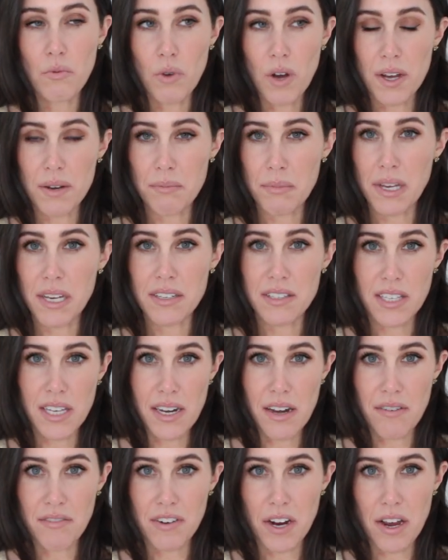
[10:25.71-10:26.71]
One, because they
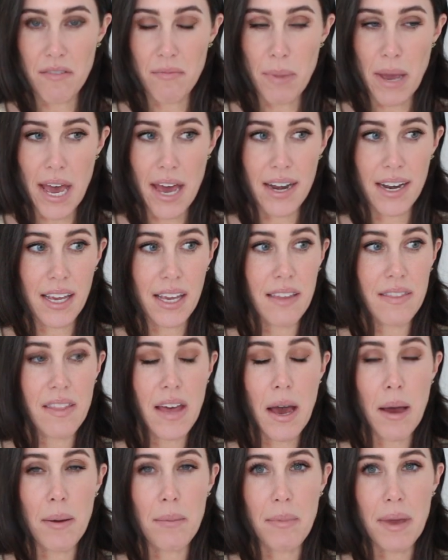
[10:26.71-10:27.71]
never have padding in
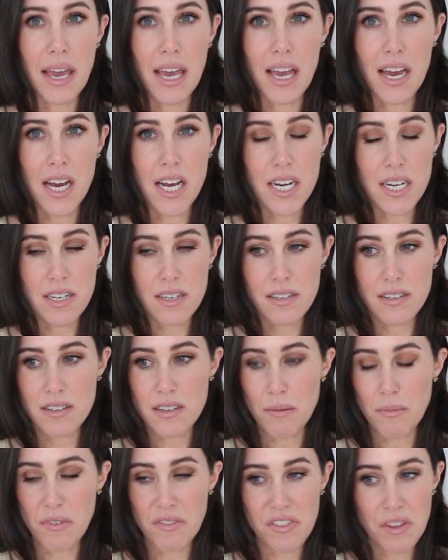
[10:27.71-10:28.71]
them and
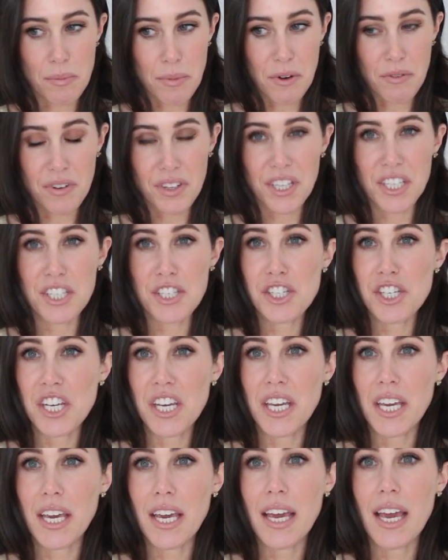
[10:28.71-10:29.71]
some of them are really
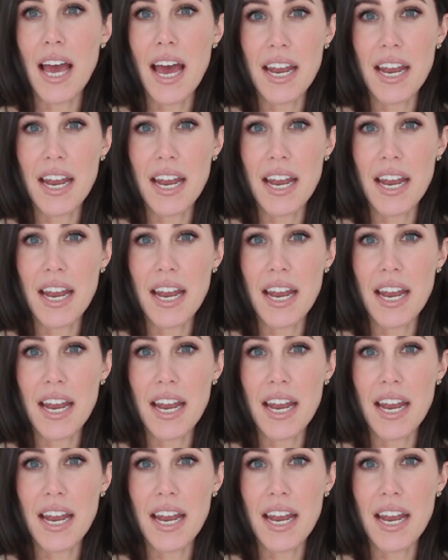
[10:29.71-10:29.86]
cheeky.